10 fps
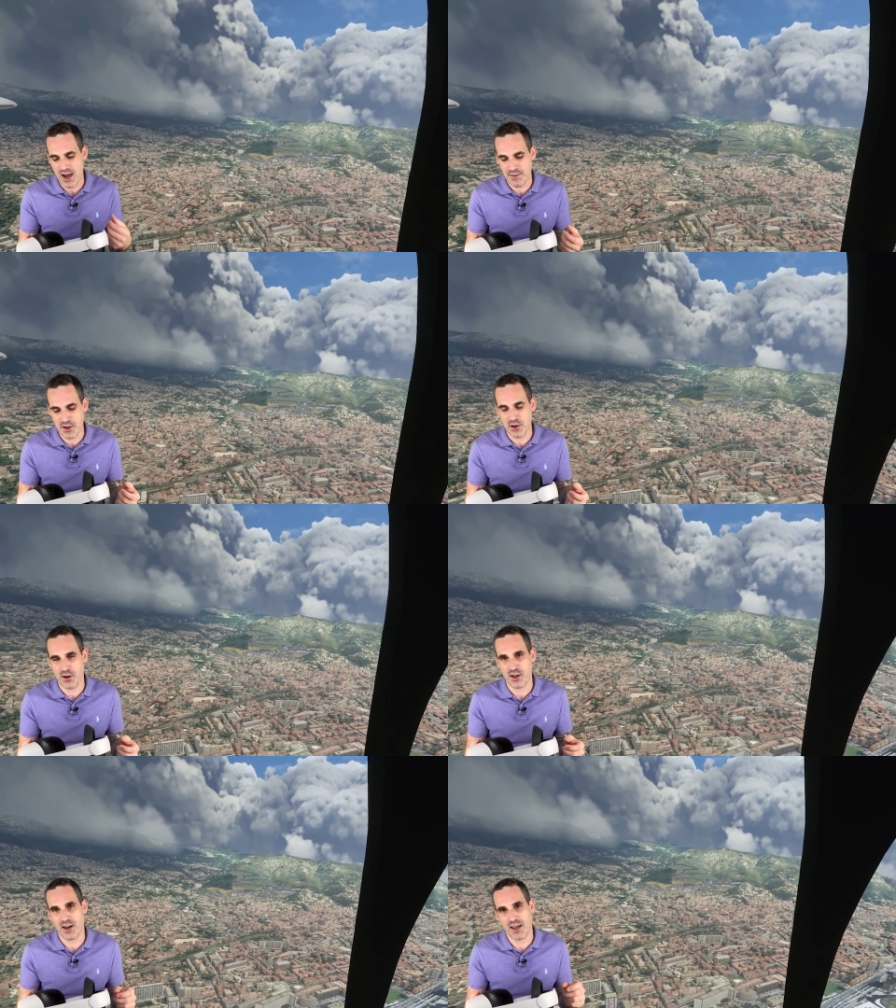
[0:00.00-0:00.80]
and then you've
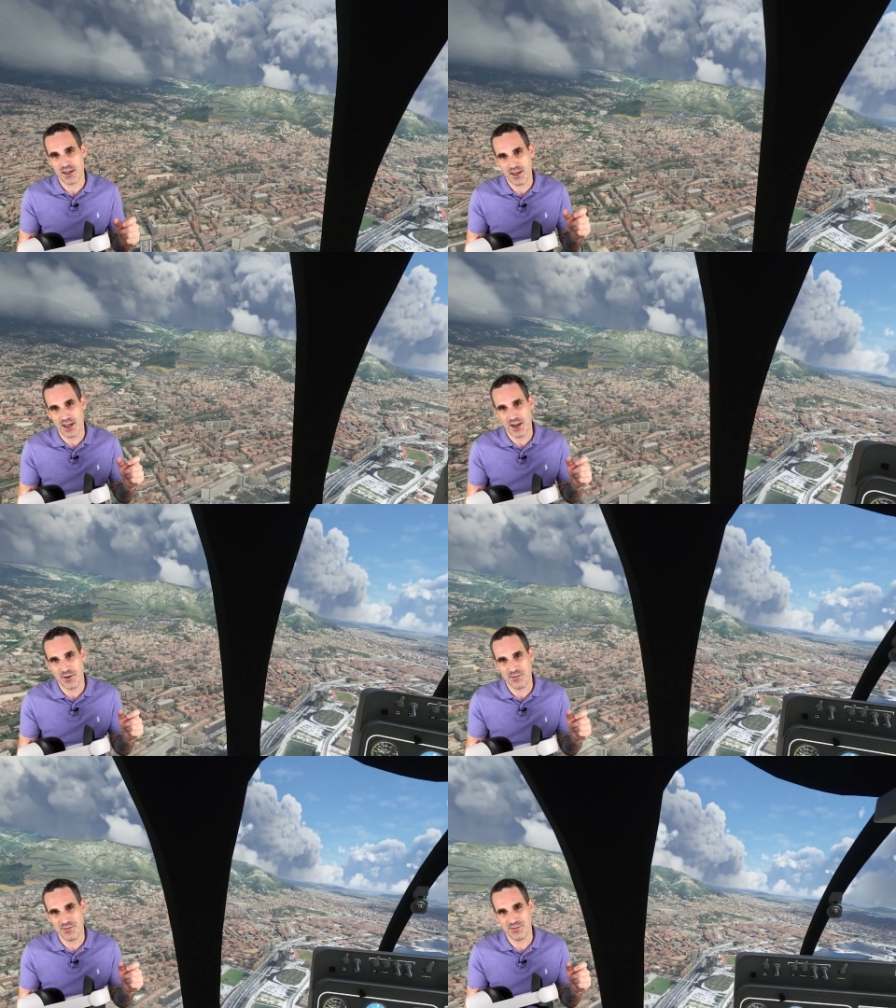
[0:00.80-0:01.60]
got to like
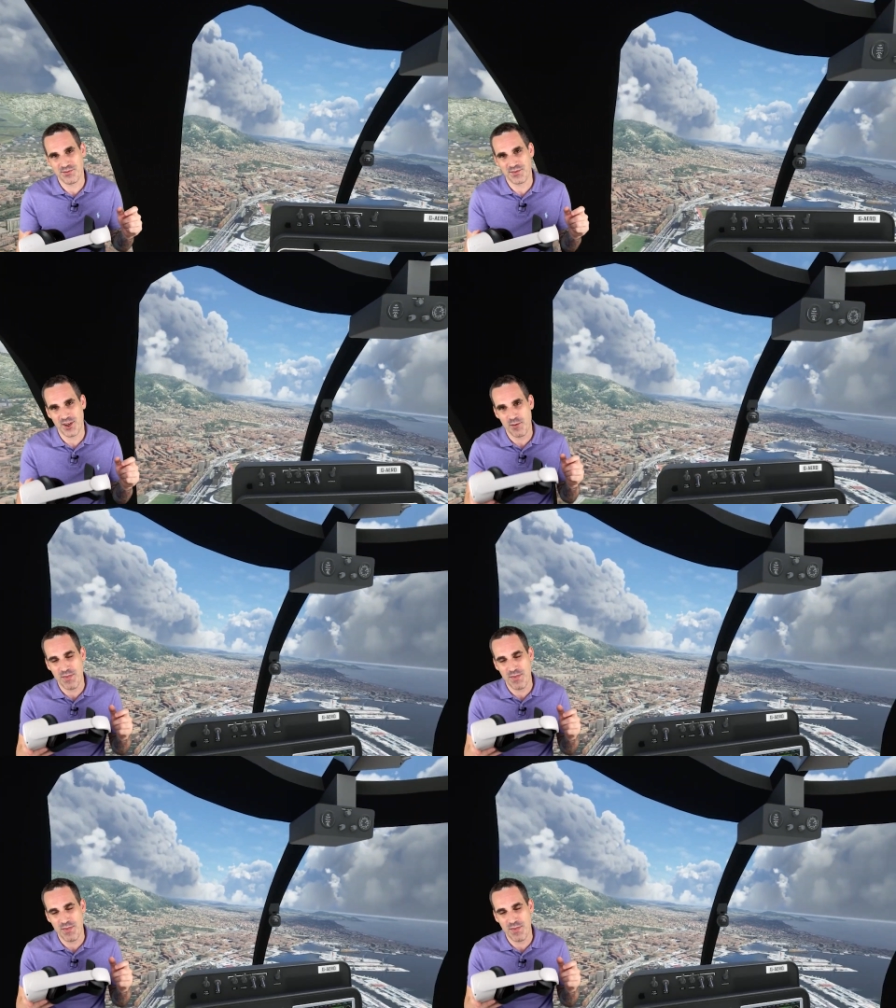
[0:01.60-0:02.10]
go